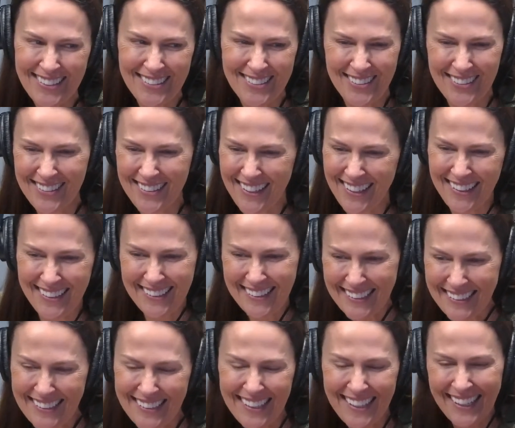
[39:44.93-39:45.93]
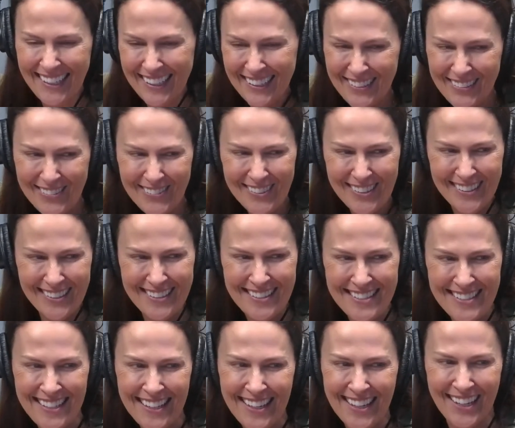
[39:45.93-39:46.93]
So he's like, I know we're gonna
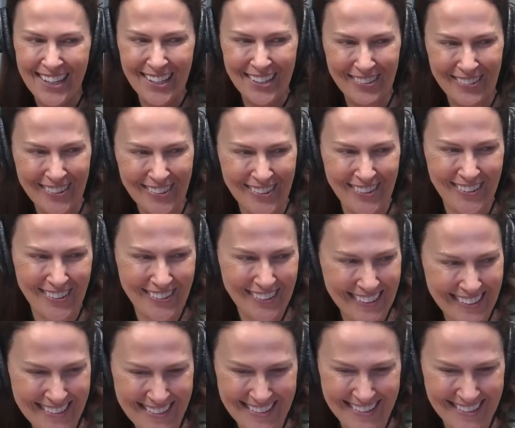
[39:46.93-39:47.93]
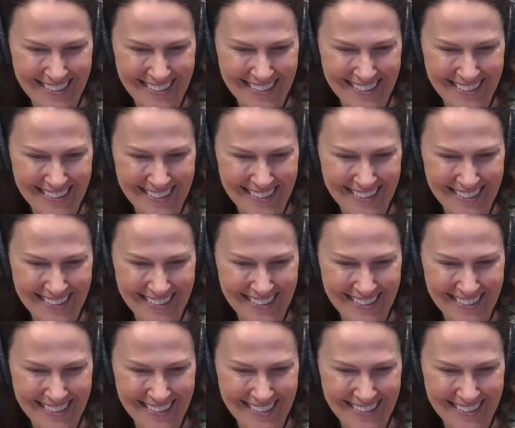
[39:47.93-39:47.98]
stay here for because